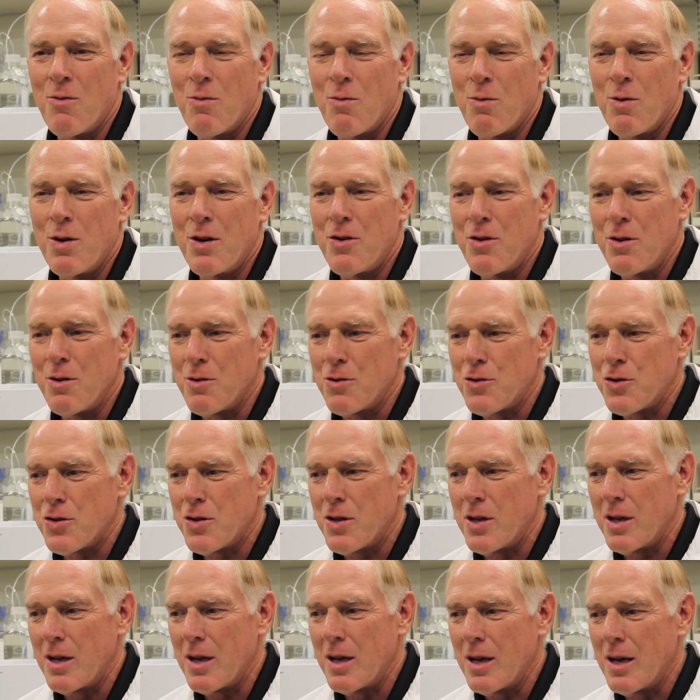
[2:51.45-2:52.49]
reduce
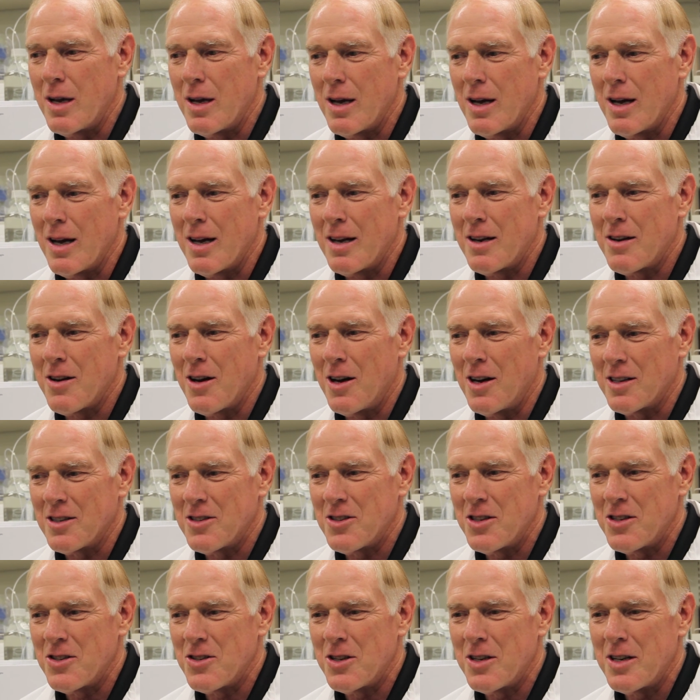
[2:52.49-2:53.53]
the uh,
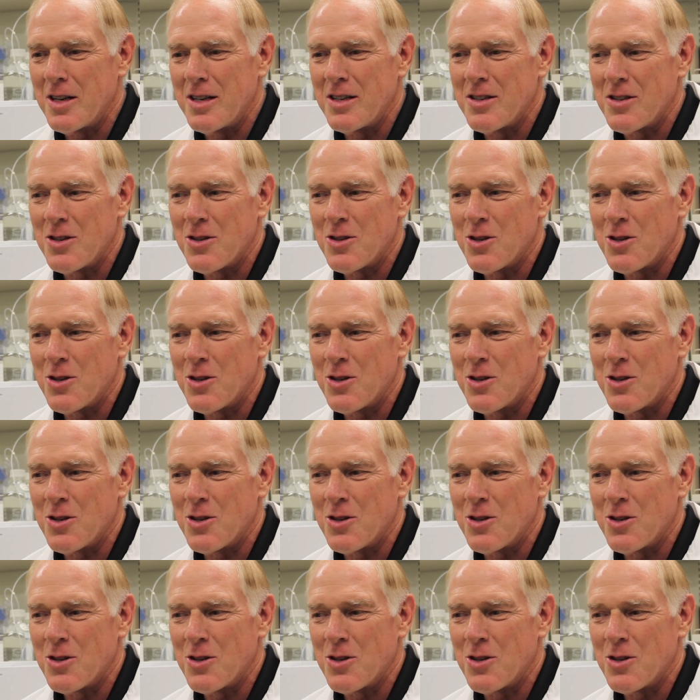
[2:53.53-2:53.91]
toxicities